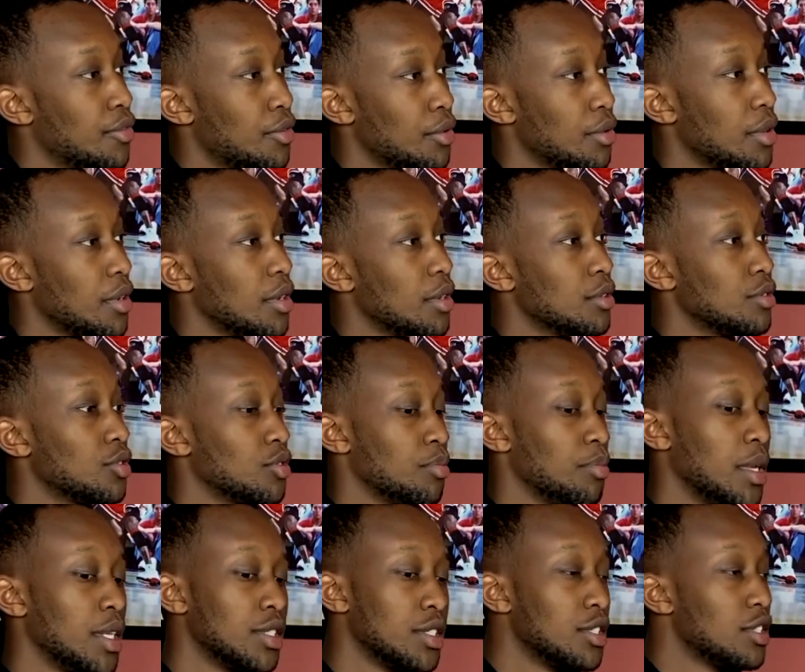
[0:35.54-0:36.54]
For real. It was
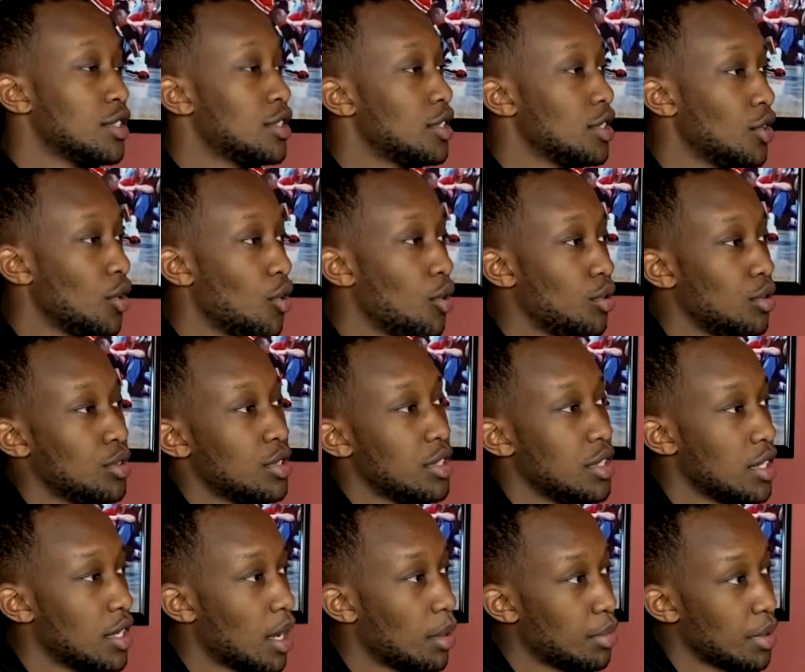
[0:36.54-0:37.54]
amazing to see the whole city
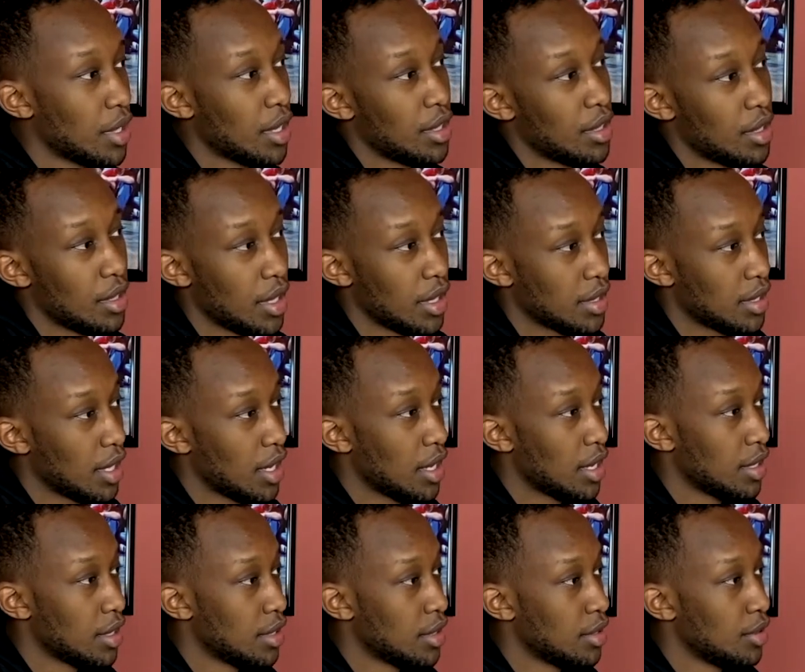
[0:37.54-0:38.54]
come together like that.
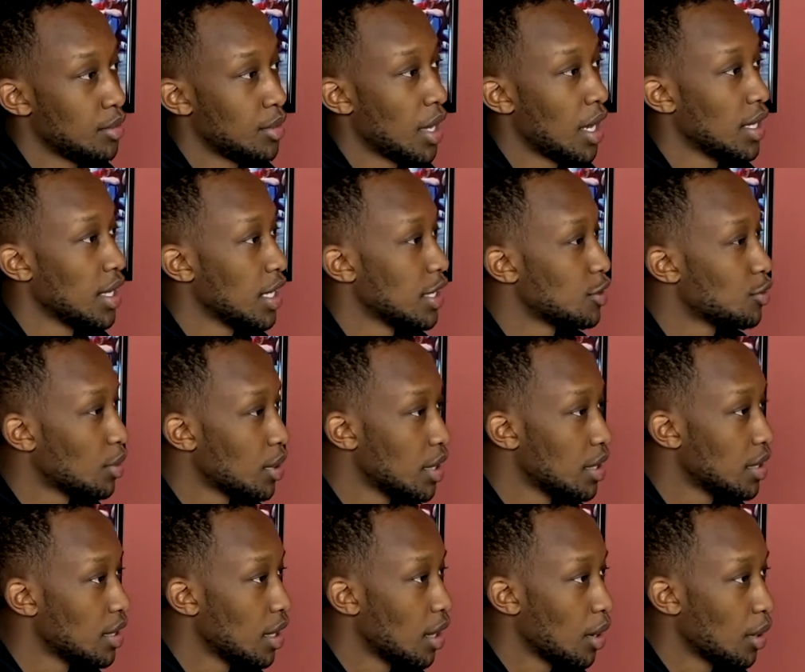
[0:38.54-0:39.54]
We had like
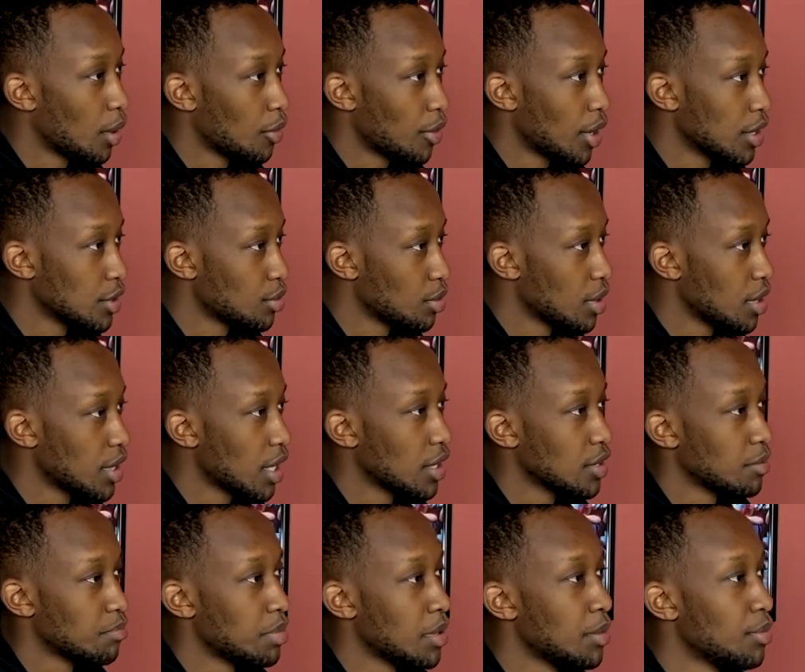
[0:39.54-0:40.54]
around
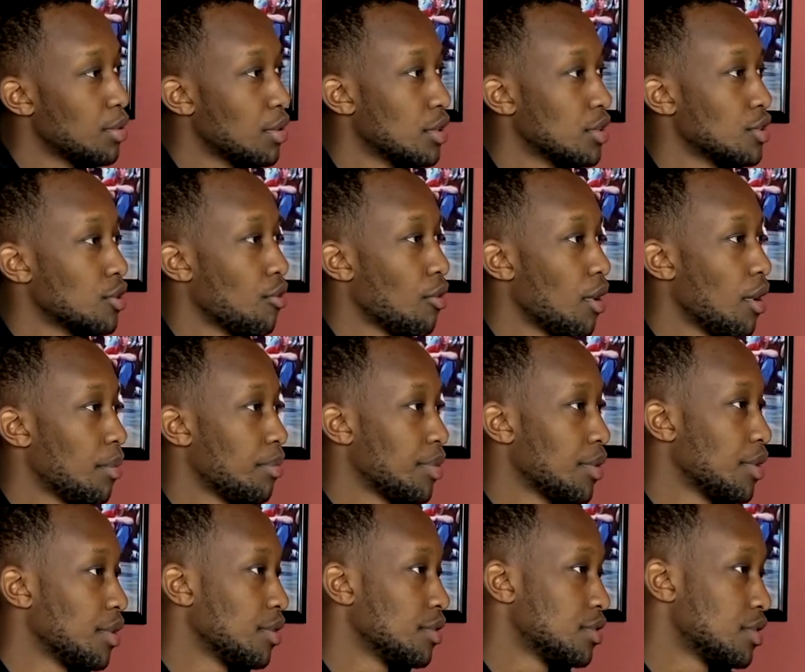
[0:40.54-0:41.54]
20,000 people show up,
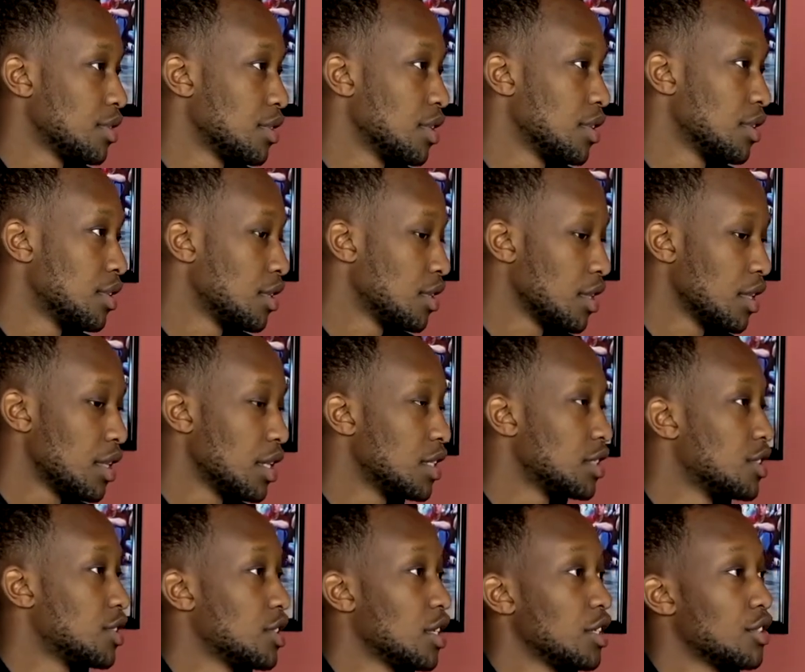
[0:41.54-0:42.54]
to the
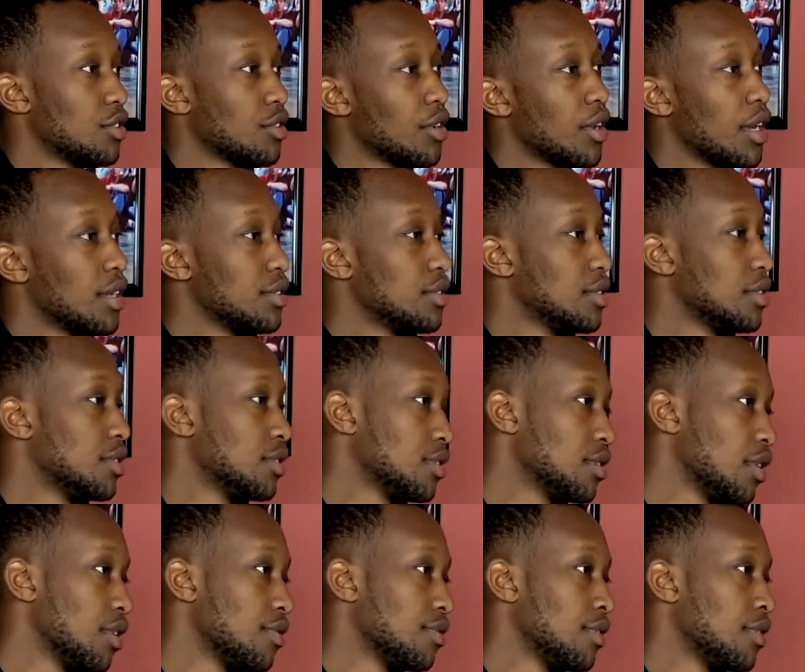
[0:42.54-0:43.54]
legislation grounds and
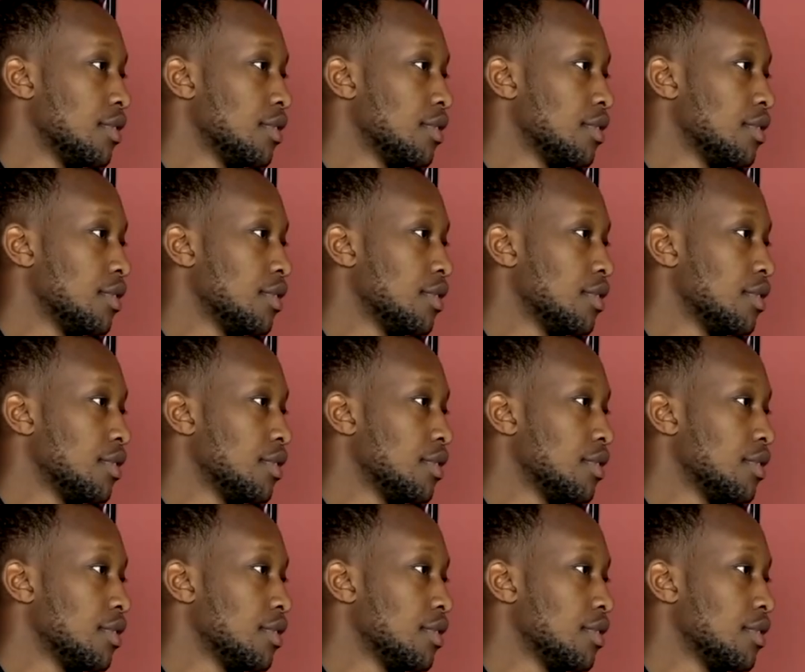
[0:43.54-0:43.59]
stuff.